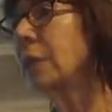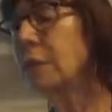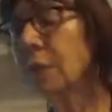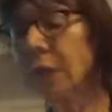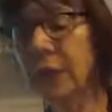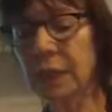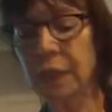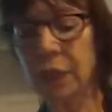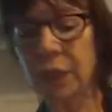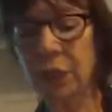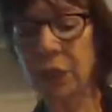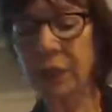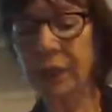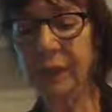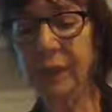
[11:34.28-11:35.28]
to the
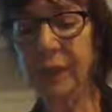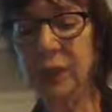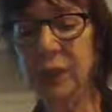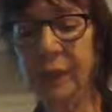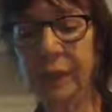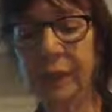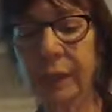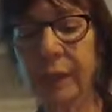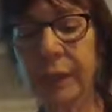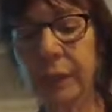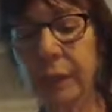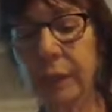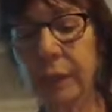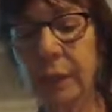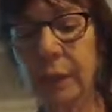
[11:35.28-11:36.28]
intelligence
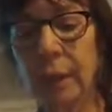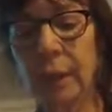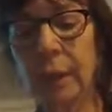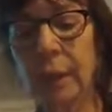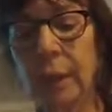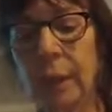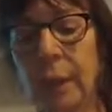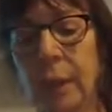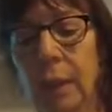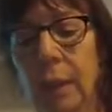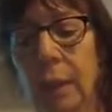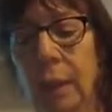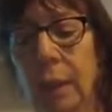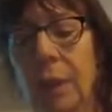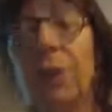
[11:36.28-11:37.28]
agencies.
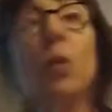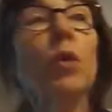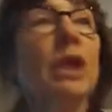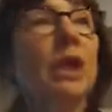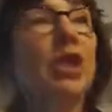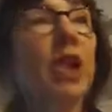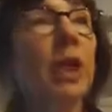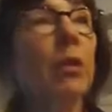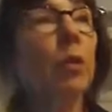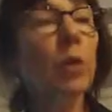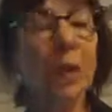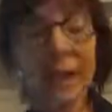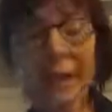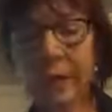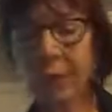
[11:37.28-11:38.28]
The Auditor General
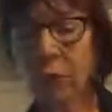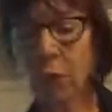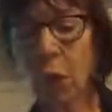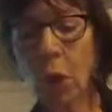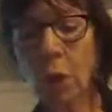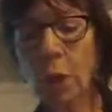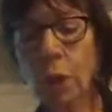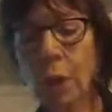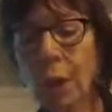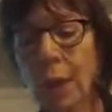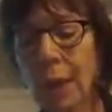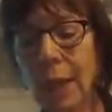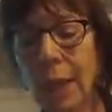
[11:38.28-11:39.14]
does have a role,